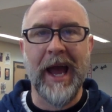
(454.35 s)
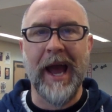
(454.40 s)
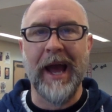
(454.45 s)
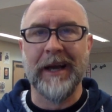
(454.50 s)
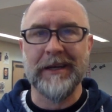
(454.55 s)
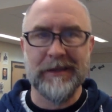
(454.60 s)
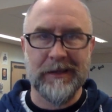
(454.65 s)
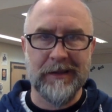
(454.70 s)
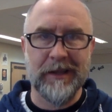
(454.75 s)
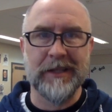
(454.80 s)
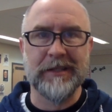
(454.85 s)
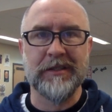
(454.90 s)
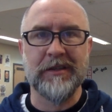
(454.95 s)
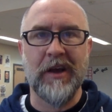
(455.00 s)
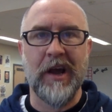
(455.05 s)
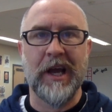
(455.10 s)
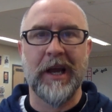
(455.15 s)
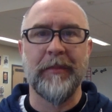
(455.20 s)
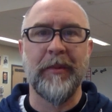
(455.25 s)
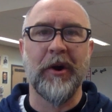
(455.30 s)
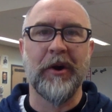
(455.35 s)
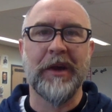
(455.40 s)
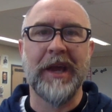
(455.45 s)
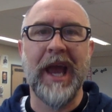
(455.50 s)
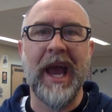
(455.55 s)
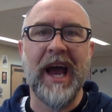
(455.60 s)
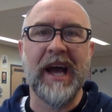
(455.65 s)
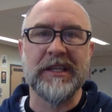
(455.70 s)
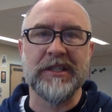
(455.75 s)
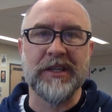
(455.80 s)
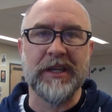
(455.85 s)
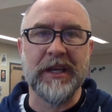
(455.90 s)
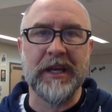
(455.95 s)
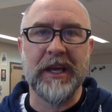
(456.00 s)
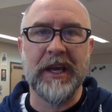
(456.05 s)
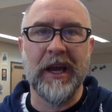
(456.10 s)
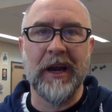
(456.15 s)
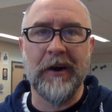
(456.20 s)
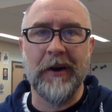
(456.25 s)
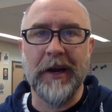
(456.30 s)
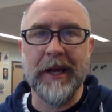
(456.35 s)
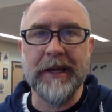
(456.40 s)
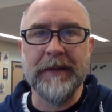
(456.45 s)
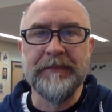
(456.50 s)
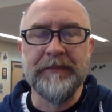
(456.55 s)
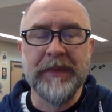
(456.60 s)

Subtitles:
Act, let's talk about cash and carry.